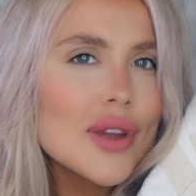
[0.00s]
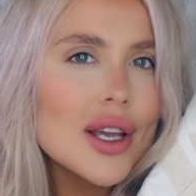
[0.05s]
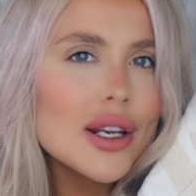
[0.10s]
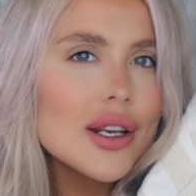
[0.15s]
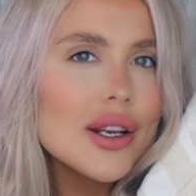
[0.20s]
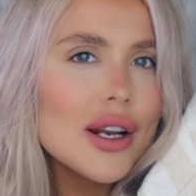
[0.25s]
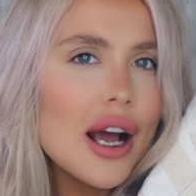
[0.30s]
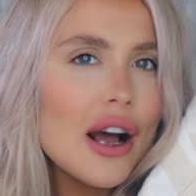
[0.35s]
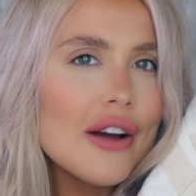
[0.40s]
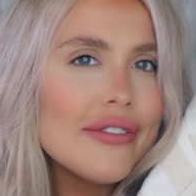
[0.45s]
I
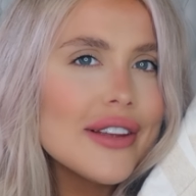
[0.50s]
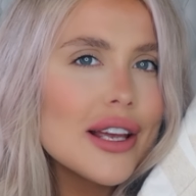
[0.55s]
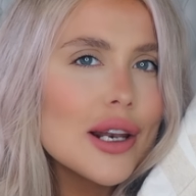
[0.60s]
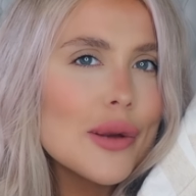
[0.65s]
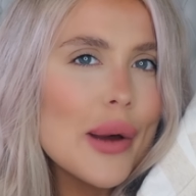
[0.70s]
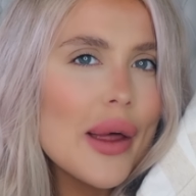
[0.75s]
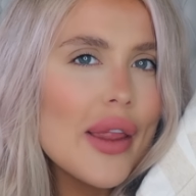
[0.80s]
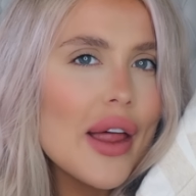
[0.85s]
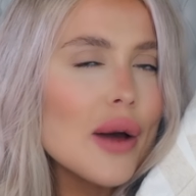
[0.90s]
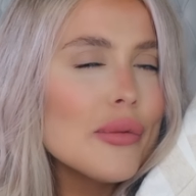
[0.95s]
don't know how I feel
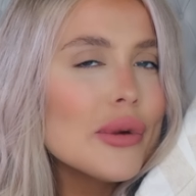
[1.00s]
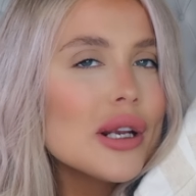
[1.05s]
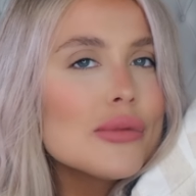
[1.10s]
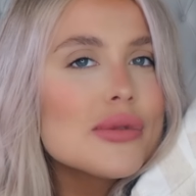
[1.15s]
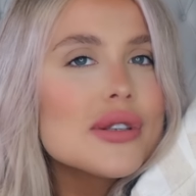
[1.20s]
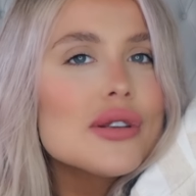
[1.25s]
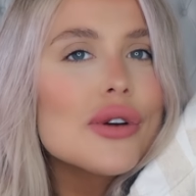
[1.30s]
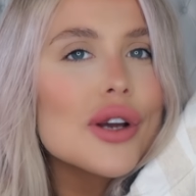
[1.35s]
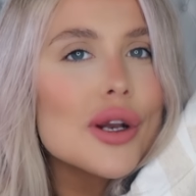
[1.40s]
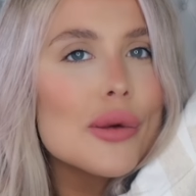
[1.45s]
about that. I mean, I'm
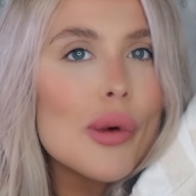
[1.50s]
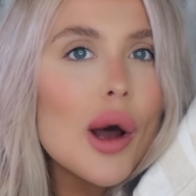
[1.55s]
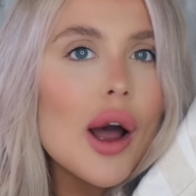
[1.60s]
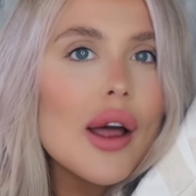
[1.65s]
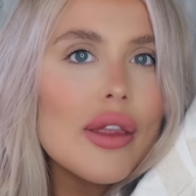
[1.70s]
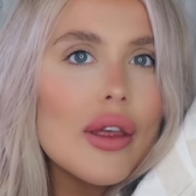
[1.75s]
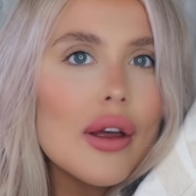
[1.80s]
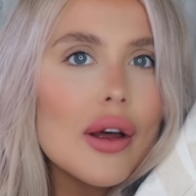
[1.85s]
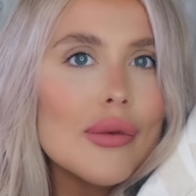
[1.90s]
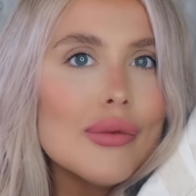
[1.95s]
still going to
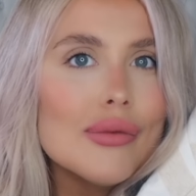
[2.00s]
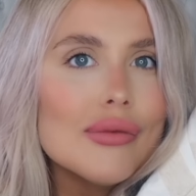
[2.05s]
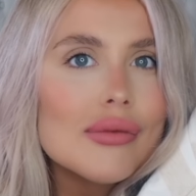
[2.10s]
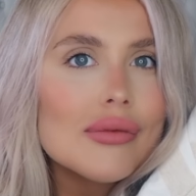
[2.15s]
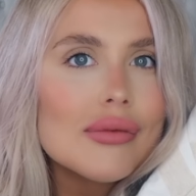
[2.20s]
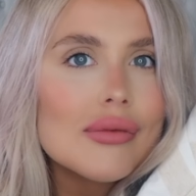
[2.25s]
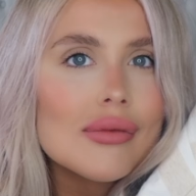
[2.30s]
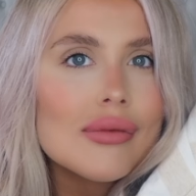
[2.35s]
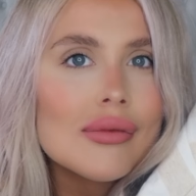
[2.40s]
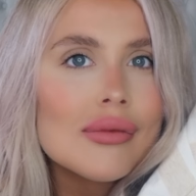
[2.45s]
buy them.
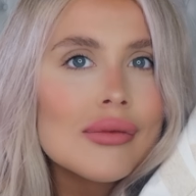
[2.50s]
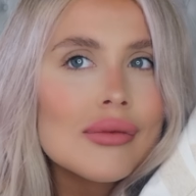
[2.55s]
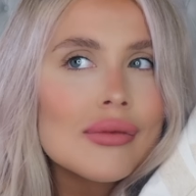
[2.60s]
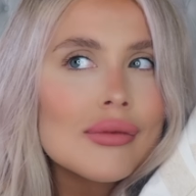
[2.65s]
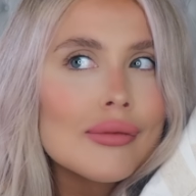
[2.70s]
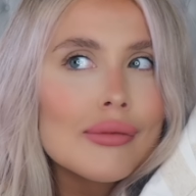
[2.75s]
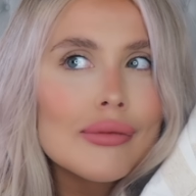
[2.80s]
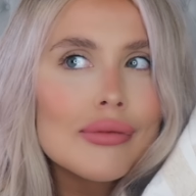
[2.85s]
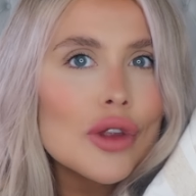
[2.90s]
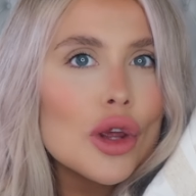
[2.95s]

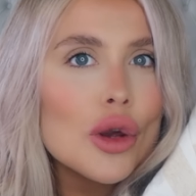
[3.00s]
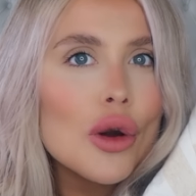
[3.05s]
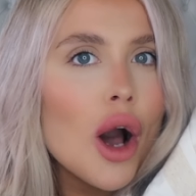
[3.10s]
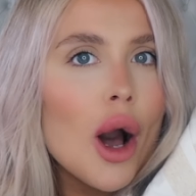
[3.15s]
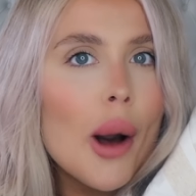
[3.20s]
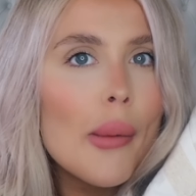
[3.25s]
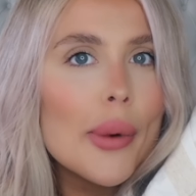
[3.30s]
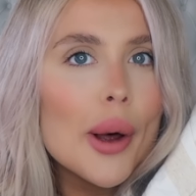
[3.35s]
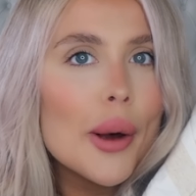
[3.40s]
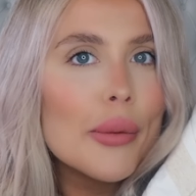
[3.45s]
You
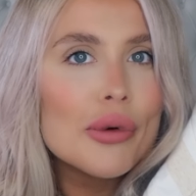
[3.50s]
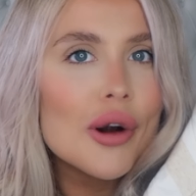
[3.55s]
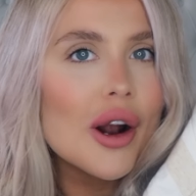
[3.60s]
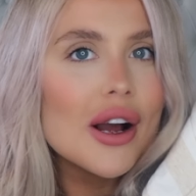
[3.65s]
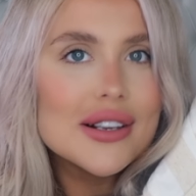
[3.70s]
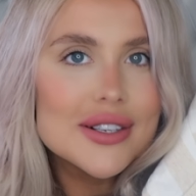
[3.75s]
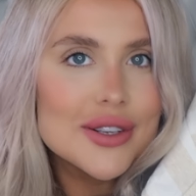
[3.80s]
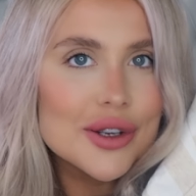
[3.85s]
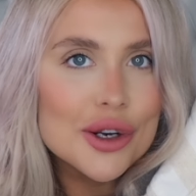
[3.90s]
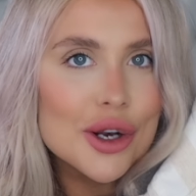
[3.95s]
can't put a
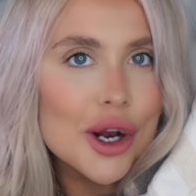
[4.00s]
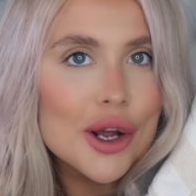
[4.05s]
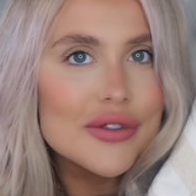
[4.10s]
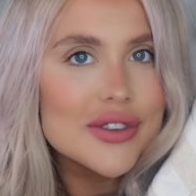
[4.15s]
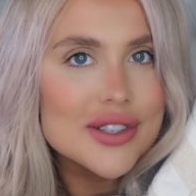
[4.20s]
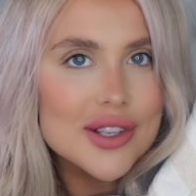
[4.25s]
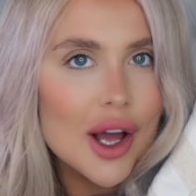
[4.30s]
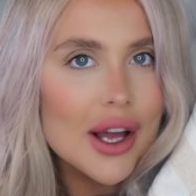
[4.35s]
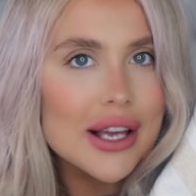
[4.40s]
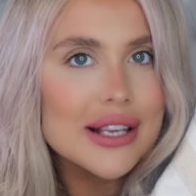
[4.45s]
price on an
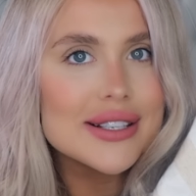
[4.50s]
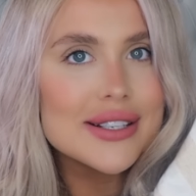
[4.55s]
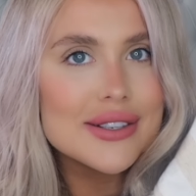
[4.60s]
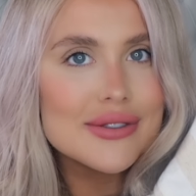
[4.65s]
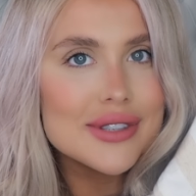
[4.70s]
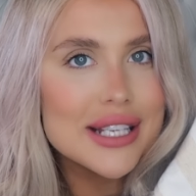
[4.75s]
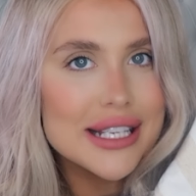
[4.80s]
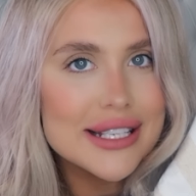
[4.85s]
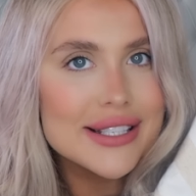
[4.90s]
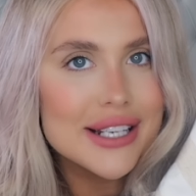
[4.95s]
oversized
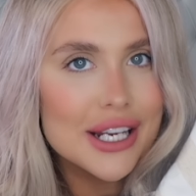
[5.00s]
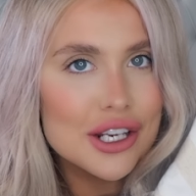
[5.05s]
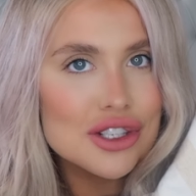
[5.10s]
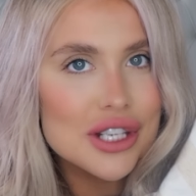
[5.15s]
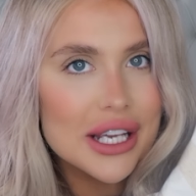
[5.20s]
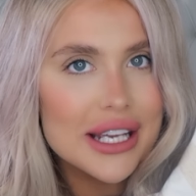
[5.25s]
Disney